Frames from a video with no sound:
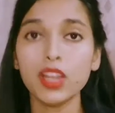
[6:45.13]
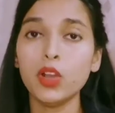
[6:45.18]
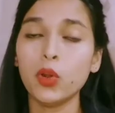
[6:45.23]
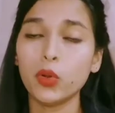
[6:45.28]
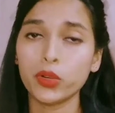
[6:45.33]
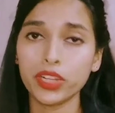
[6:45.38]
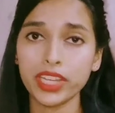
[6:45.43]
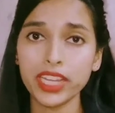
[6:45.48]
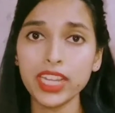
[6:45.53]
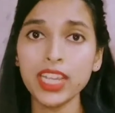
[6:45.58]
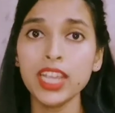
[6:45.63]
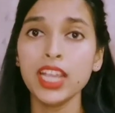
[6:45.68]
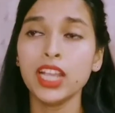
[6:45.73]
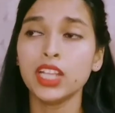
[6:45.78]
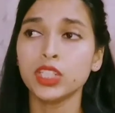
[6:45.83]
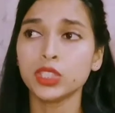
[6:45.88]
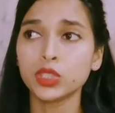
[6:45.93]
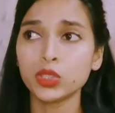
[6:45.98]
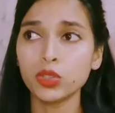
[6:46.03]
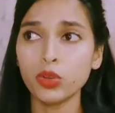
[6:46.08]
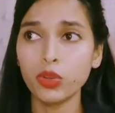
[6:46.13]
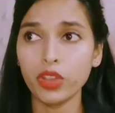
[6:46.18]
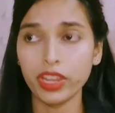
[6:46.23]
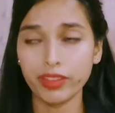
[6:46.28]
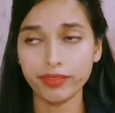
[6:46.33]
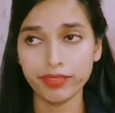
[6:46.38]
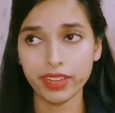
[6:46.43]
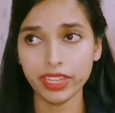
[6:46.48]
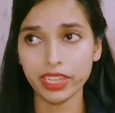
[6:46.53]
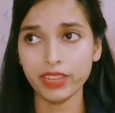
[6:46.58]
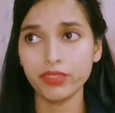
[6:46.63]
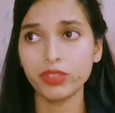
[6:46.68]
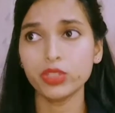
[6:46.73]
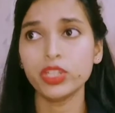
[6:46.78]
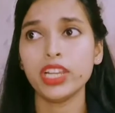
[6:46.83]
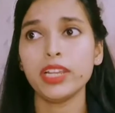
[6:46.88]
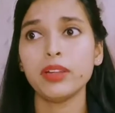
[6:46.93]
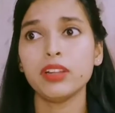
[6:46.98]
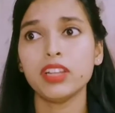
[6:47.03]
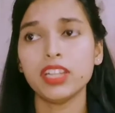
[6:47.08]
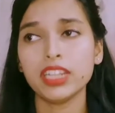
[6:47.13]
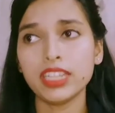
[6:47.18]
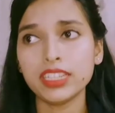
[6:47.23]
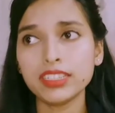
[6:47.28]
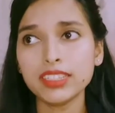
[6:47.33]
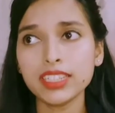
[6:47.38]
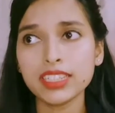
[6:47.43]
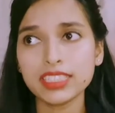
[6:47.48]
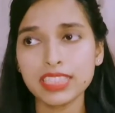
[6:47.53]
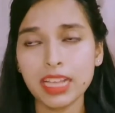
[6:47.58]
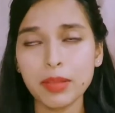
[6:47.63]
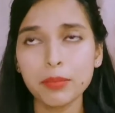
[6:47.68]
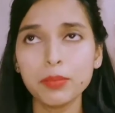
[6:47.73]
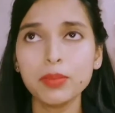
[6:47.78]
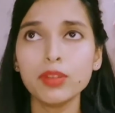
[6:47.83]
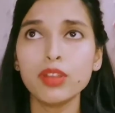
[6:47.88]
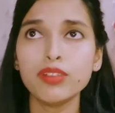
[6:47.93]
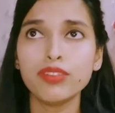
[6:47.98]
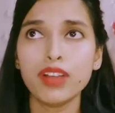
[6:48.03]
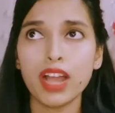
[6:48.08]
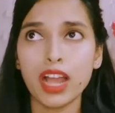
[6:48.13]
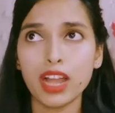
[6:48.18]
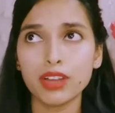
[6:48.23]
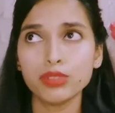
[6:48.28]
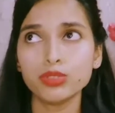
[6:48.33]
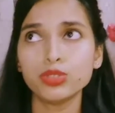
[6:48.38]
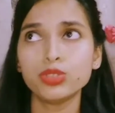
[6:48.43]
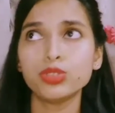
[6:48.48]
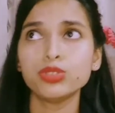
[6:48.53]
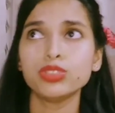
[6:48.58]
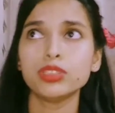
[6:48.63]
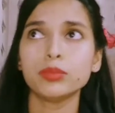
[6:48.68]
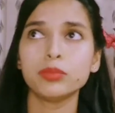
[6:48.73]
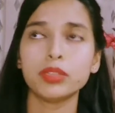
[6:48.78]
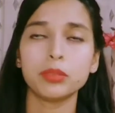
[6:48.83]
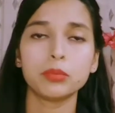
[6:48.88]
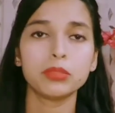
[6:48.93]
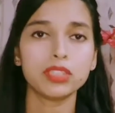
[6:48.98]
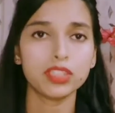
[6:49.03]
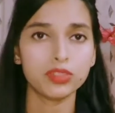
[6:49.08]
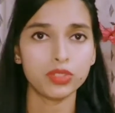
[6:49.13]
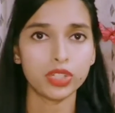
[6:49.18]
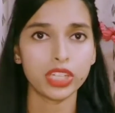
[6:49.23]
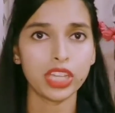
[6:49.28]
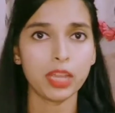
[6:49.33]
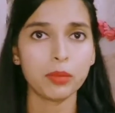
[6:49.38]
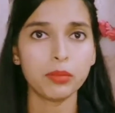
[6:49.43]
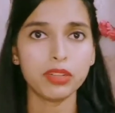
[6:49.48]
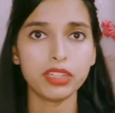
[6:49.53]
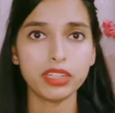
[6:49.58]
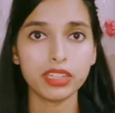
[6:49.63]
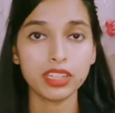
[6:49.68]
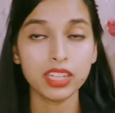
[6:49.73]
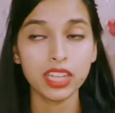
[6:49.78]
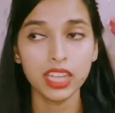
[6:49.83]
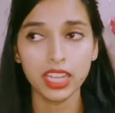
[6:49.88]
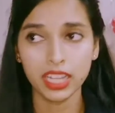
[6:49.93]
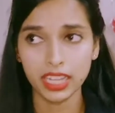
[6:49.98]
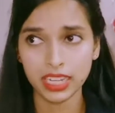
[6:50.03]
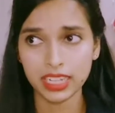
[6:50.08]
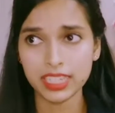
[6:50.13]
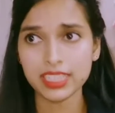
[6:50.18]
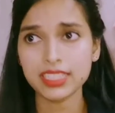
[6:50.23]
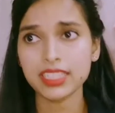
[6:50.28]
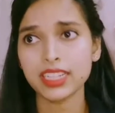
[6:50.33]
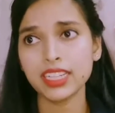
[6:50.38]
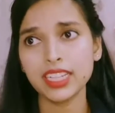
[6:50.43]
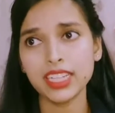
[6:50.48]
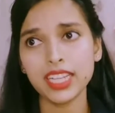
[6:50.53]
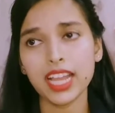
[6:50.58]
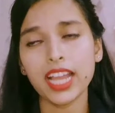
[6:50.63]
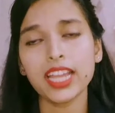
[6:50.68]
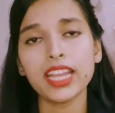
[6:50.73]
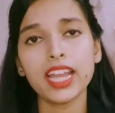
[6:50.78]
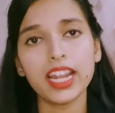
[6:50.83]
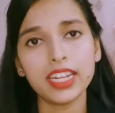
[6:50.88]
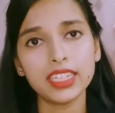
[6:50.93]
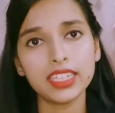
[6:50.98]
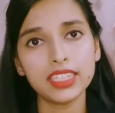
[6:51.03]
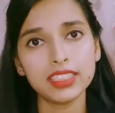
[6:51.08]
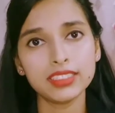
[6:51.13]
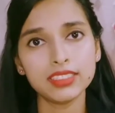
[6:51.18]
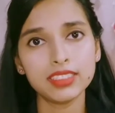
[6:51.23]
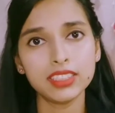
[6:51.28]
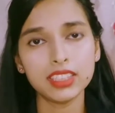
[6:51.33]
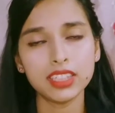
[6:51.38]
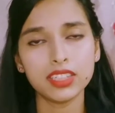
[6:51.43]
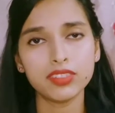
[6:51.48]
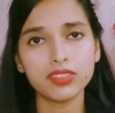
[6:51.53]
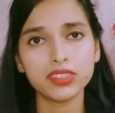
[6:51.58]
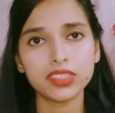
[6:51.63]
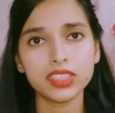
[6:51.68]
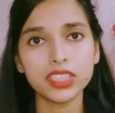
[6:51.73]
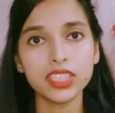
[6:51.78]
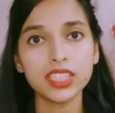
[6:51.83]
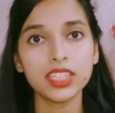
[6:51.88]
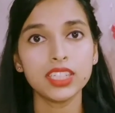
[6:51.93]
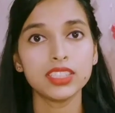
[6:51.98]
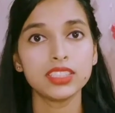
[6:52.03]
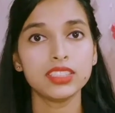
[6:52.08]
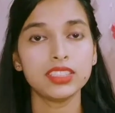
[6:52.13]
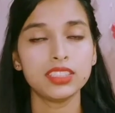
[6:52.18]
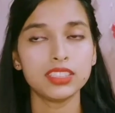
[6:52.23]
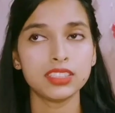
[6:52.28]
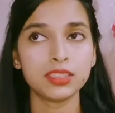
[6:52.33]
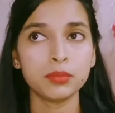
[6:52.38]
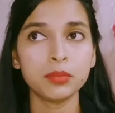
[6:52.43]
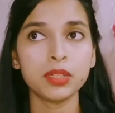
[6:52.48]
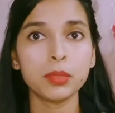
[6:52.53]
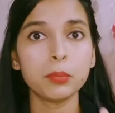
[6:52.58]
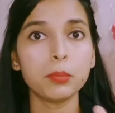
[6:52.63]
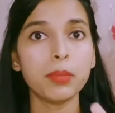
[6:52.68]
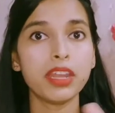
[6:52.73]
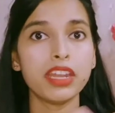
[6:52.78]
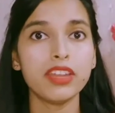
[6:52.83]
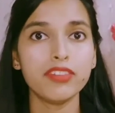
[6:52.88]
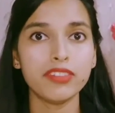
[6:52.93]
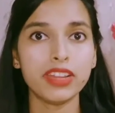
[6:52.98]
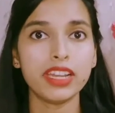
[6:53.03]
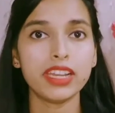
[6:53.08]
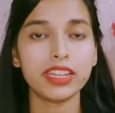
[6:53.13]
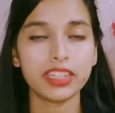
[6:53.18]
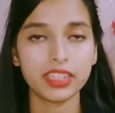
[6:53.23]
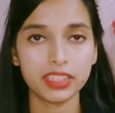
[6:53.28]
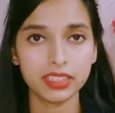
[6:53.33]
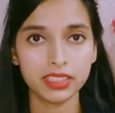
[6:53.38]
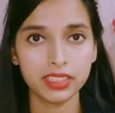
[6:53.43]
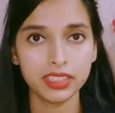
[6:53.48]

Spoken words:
Okay, so if I give you the real example of how to remember a vocabulary, recently I had learned a word termed benevolent,